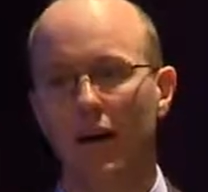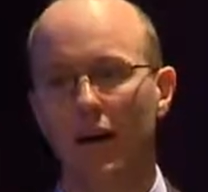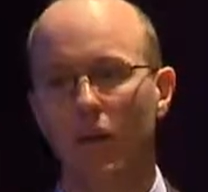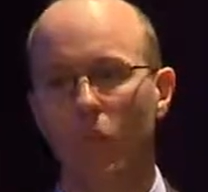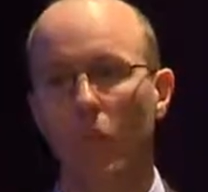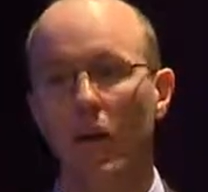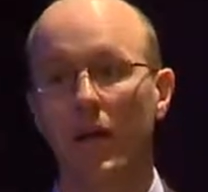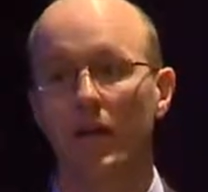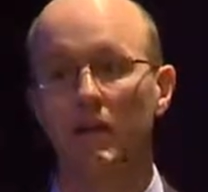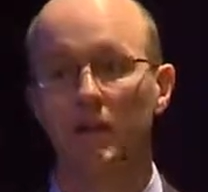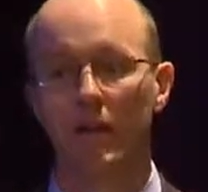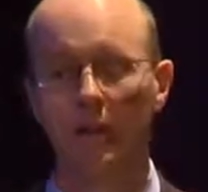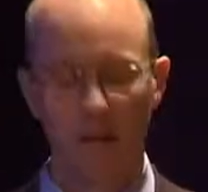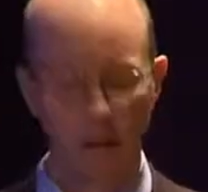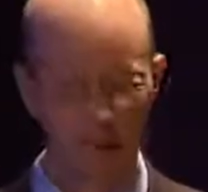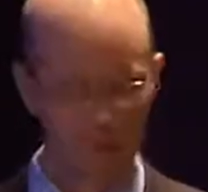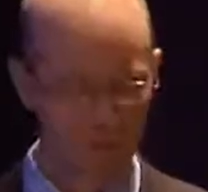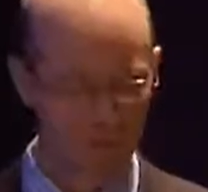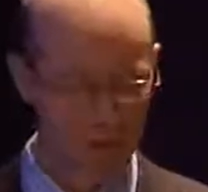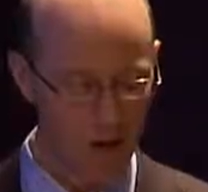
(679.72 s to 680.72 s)
weighted in
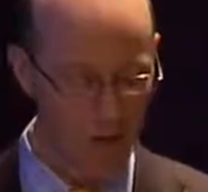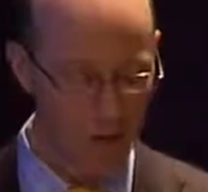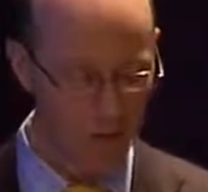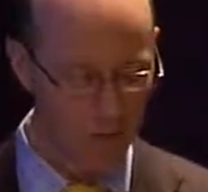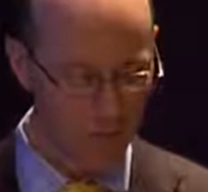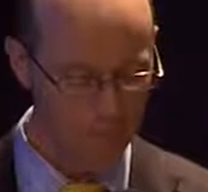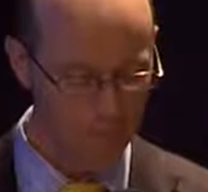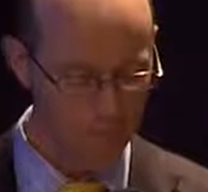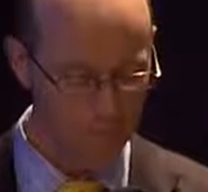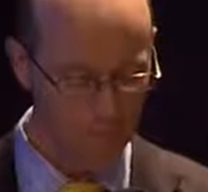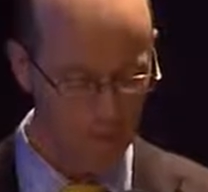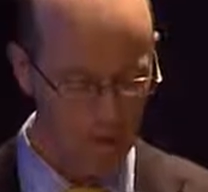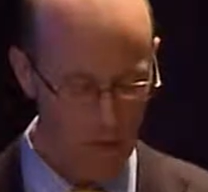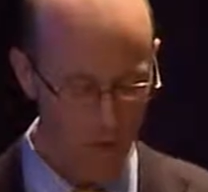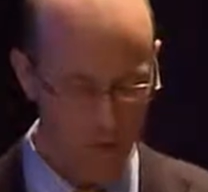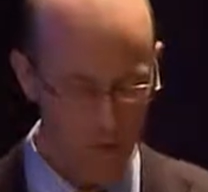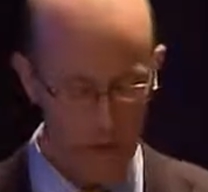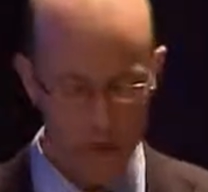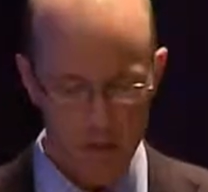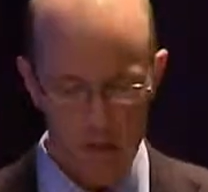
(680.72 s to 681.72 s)
our favour.
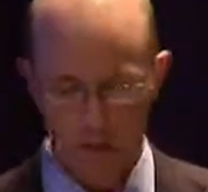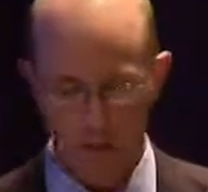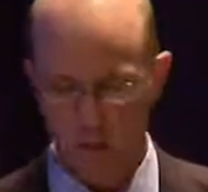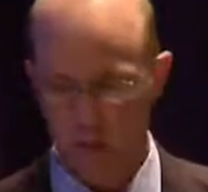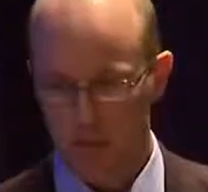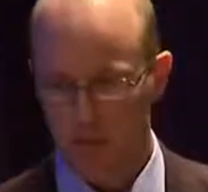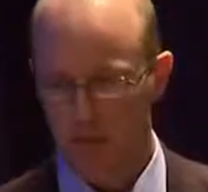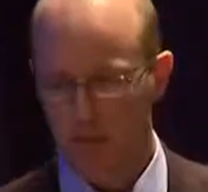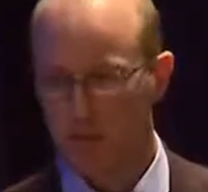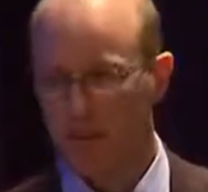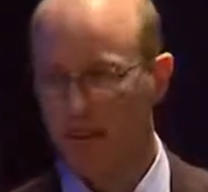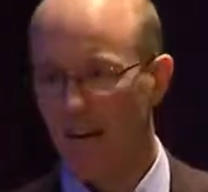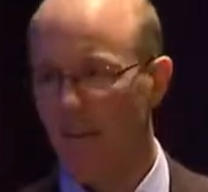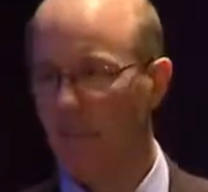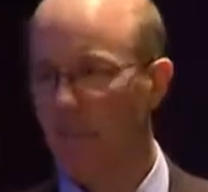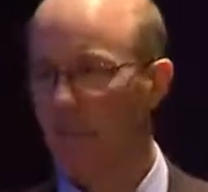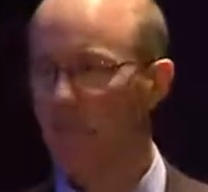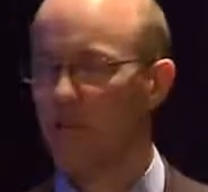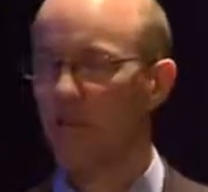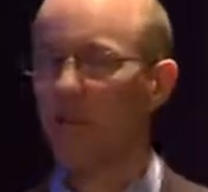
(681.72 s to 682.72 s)
So some
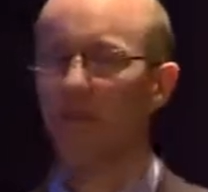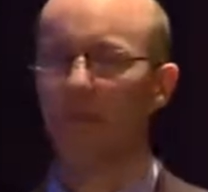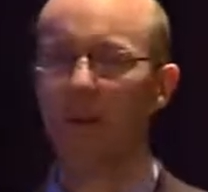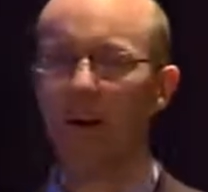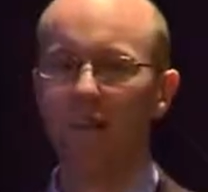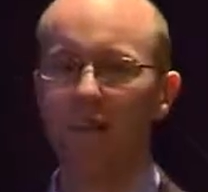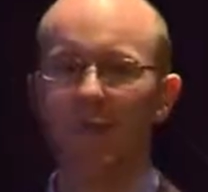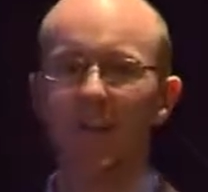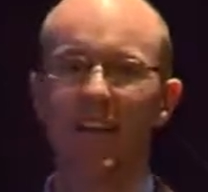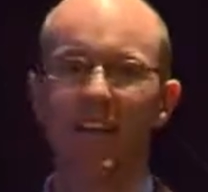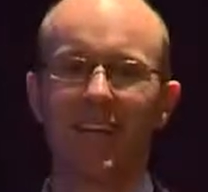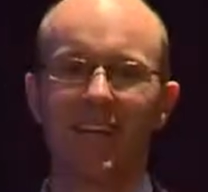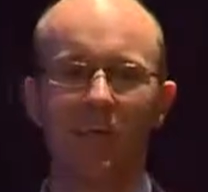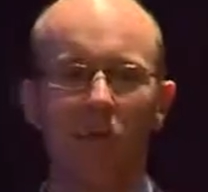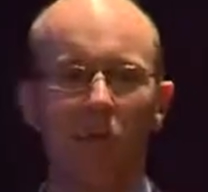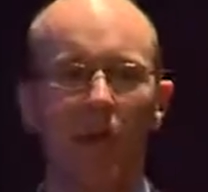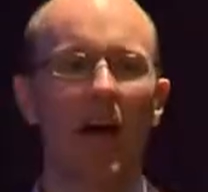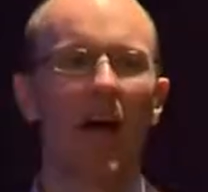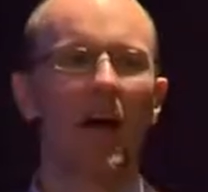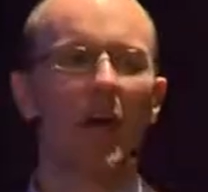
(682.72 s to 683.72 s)
examples there might be,
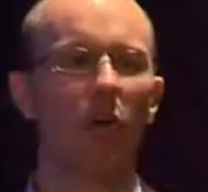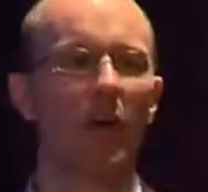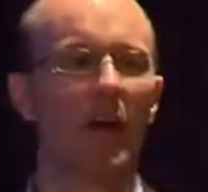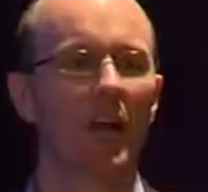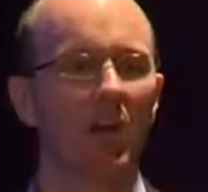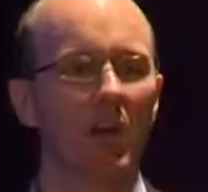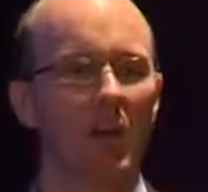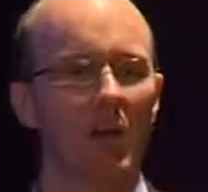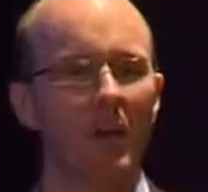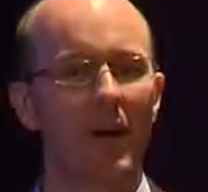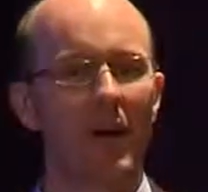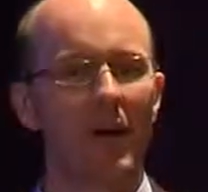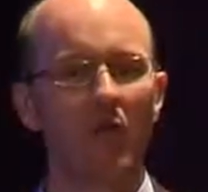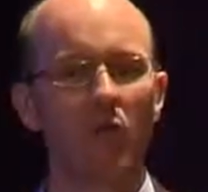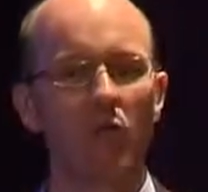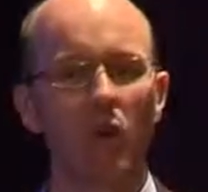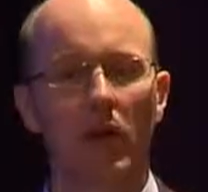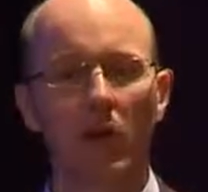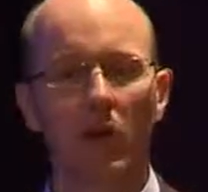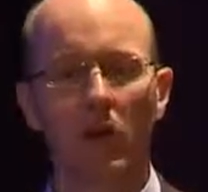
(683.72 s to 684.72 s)
well, how do I go about
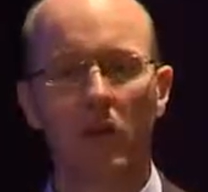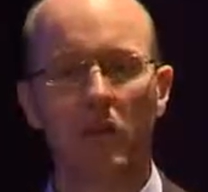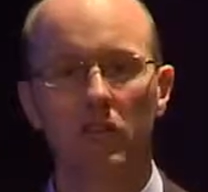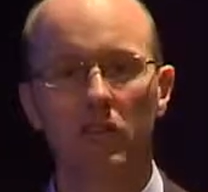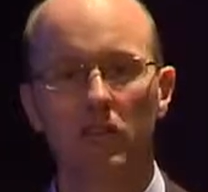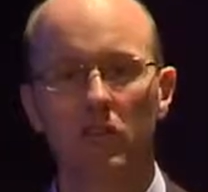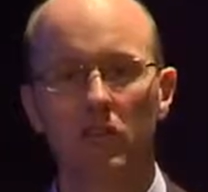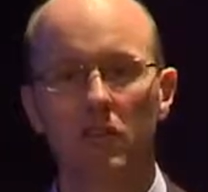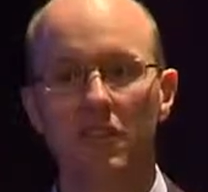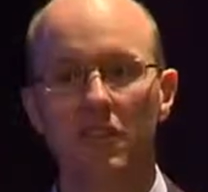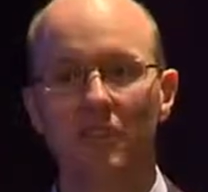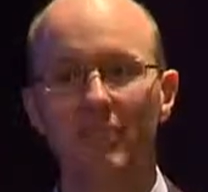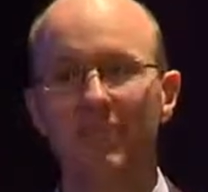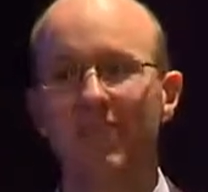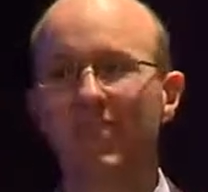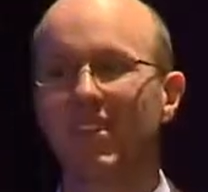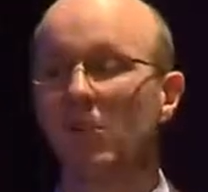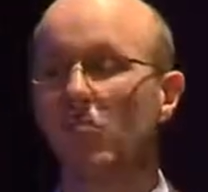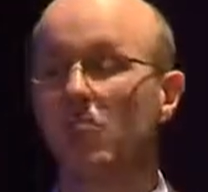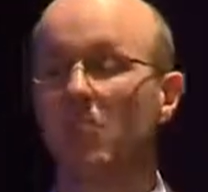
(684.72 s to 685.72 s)
avoiding losses?
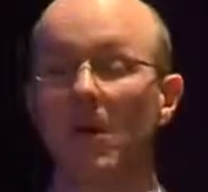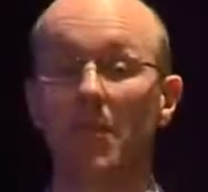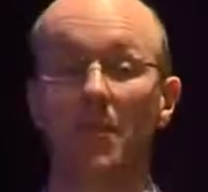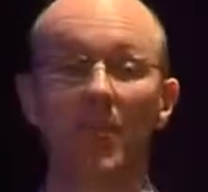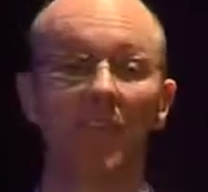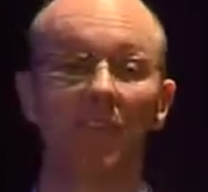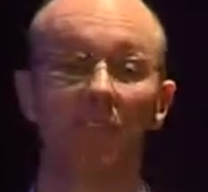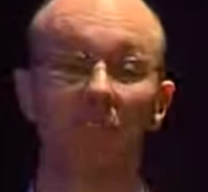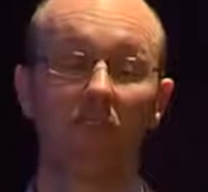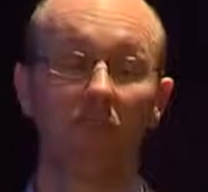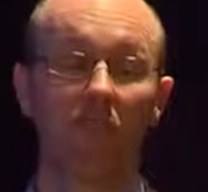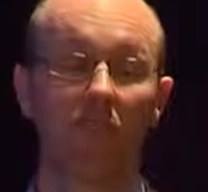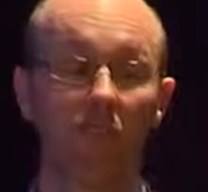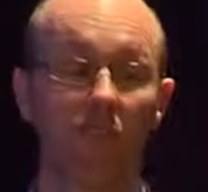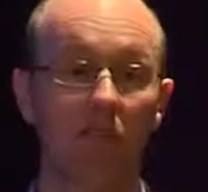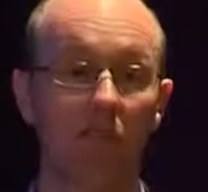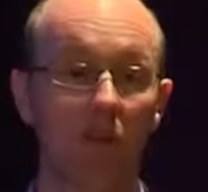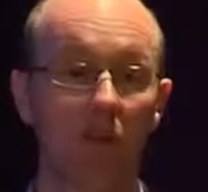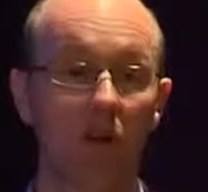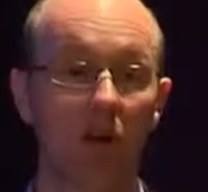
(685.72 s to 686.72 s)
Maybe I just don't
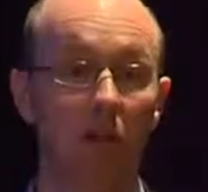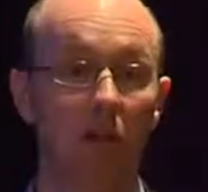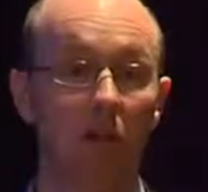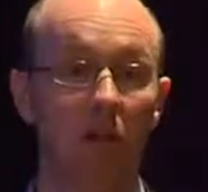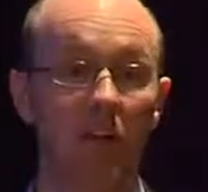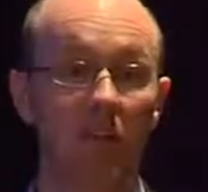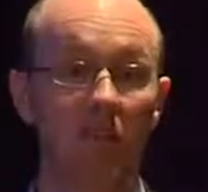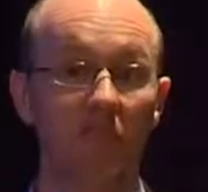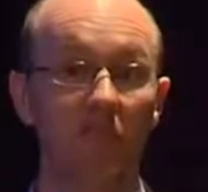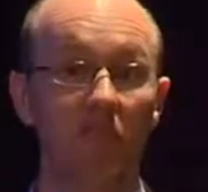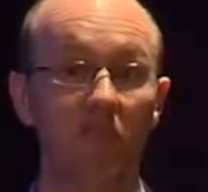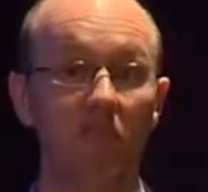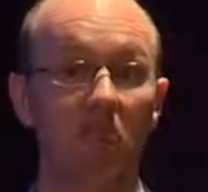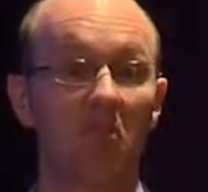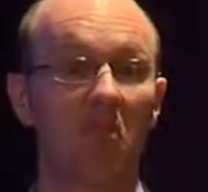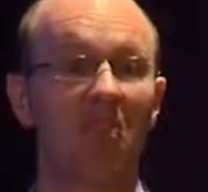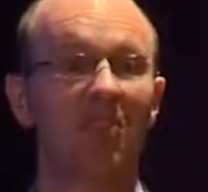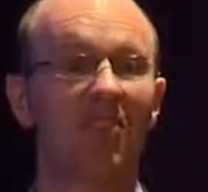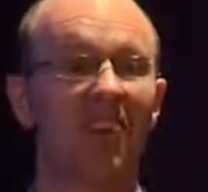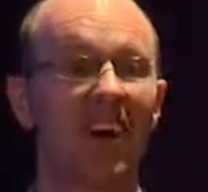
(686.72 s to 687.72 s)
sell my losing
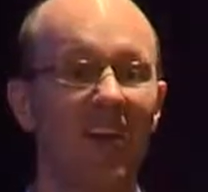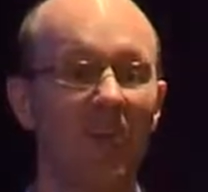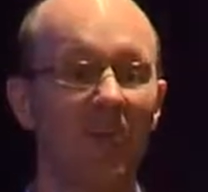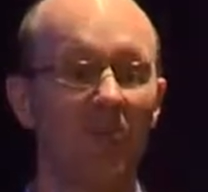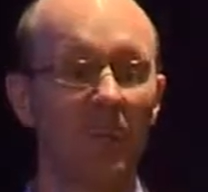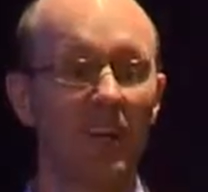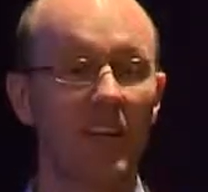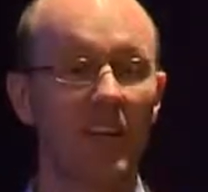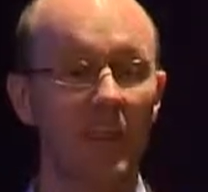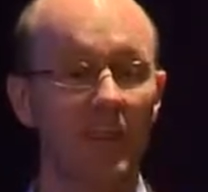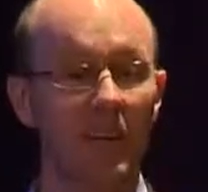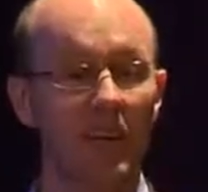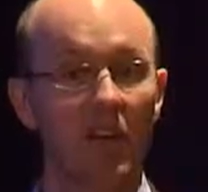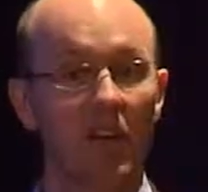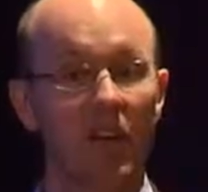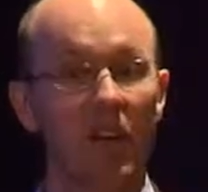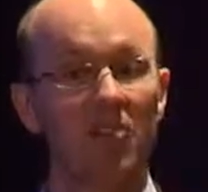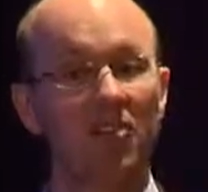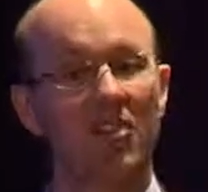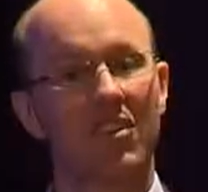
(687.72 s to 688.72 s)
investments. I haven't really
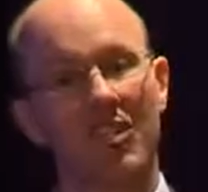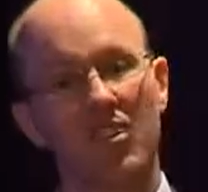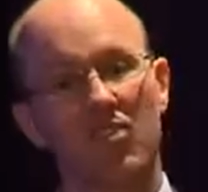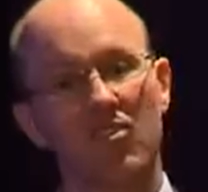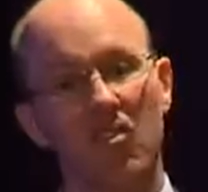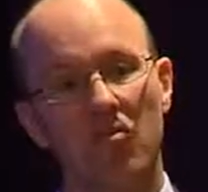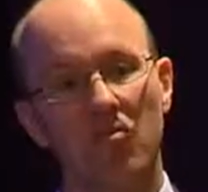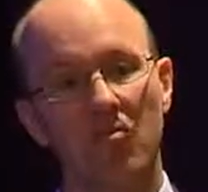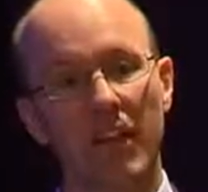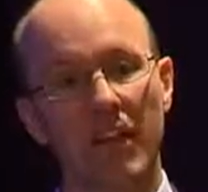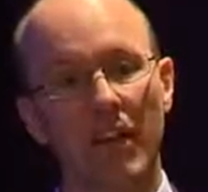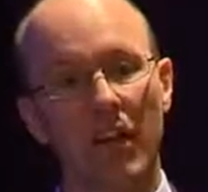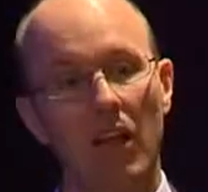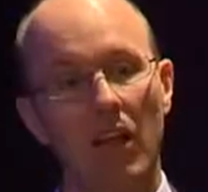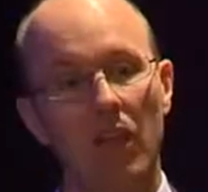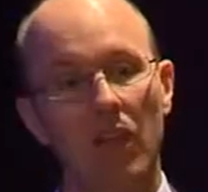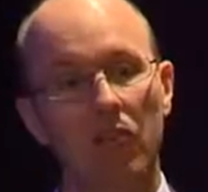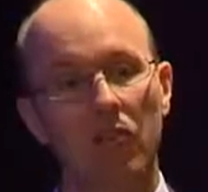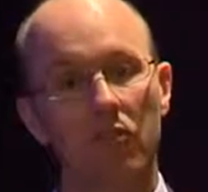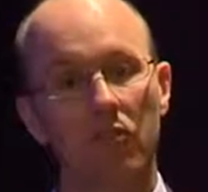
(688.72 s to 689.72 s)
realised it. It's not really a
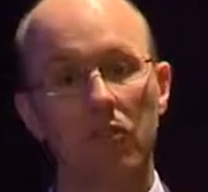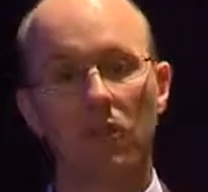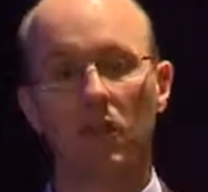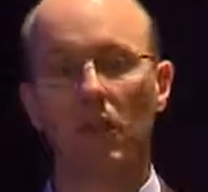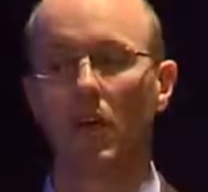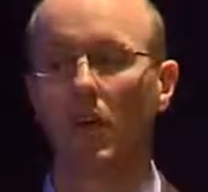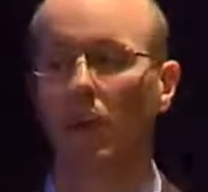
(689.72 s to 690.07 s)
loss.